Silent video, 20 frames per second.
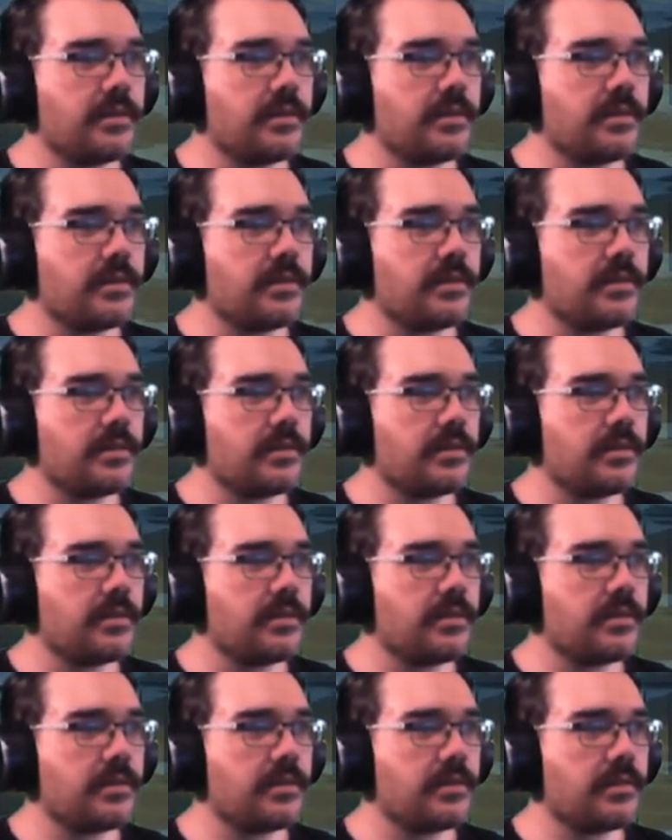
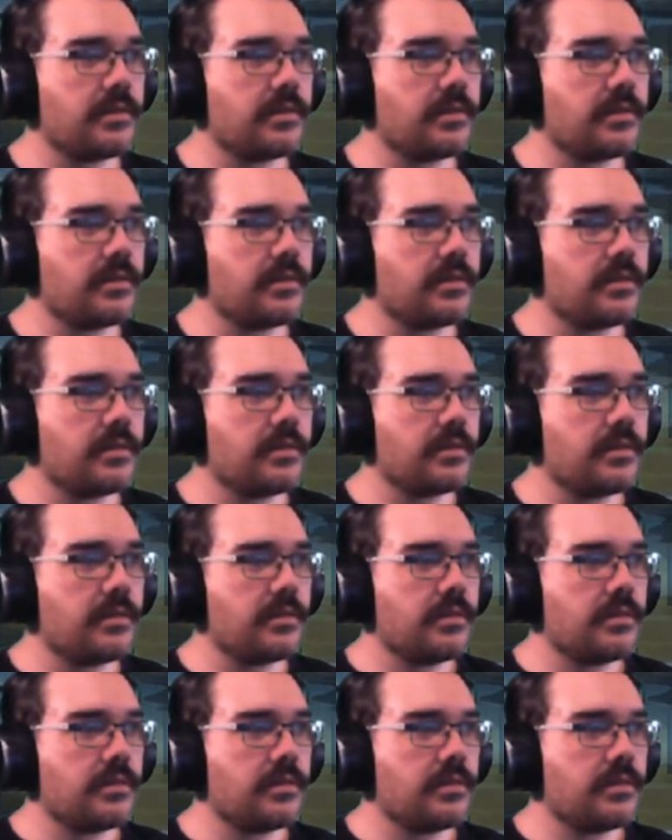
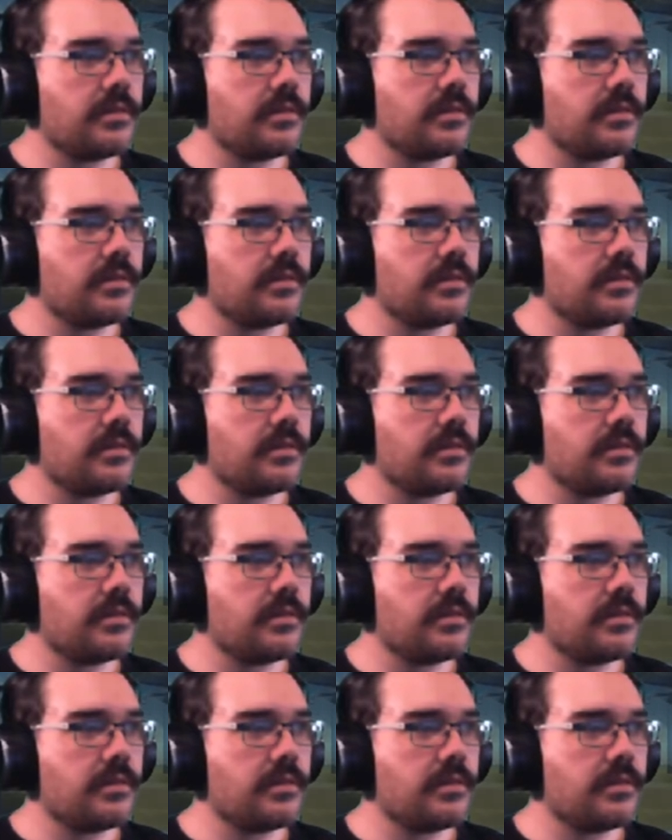Nothing is said.